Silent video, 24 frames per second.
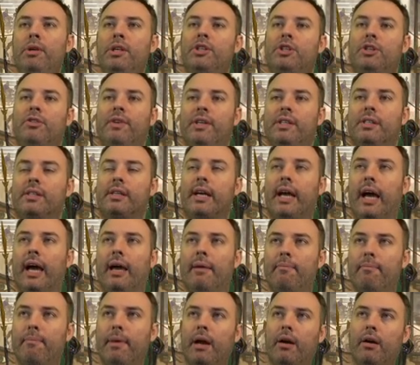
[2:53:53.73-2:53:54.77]
Mischievous
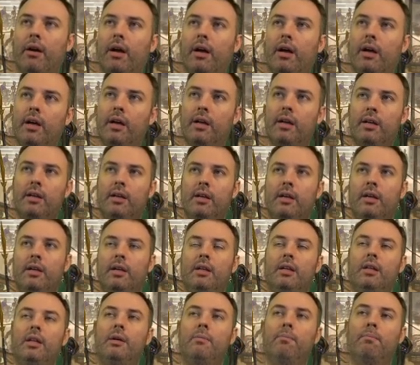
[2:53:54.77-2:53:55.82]
Chimera.
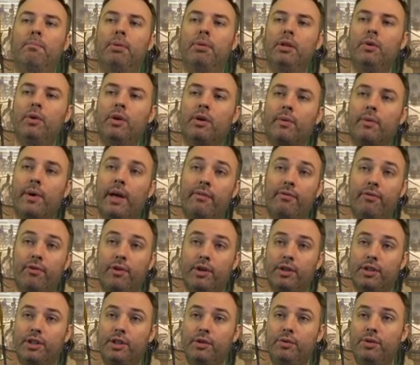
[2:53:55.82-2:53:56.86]
A blue and a red
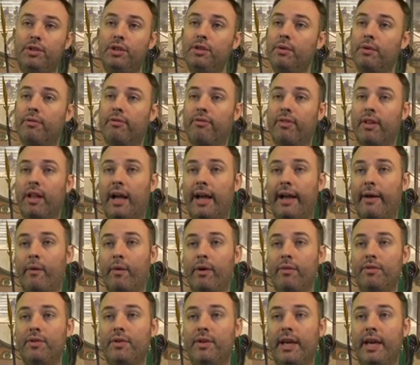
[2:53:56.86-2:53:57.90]
for a two two with flying.
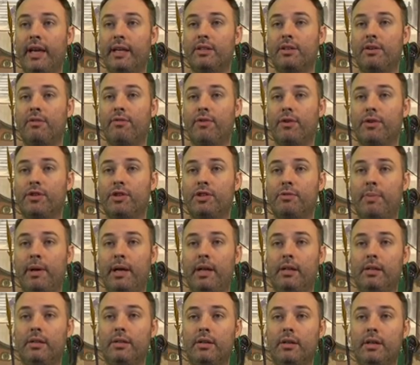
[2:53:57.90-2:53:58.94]
Whenever you cast your first
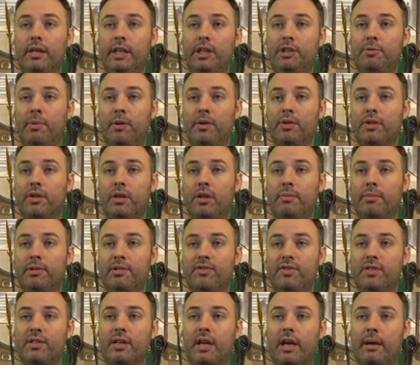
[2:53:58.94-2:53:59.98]
spell during each opponent's turn,
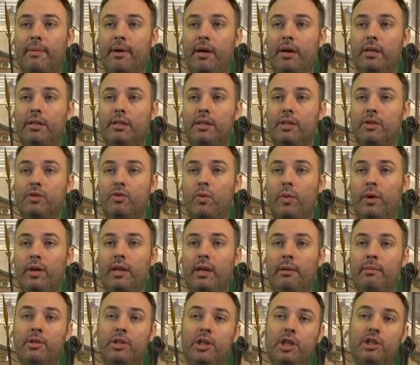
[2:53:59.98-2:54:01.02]
Mischievous Chimera deals
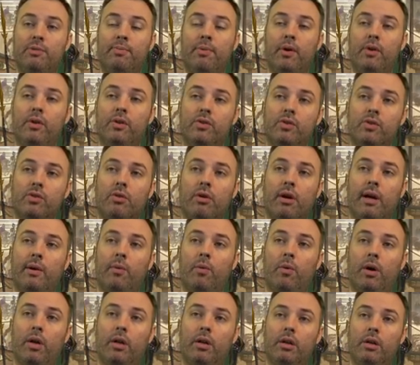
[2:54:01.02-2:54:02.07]
one damage to each opponent,
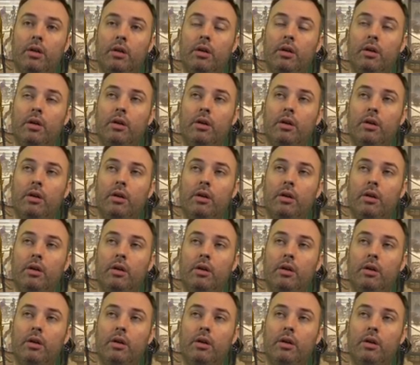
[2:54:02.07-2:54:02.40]
scry one.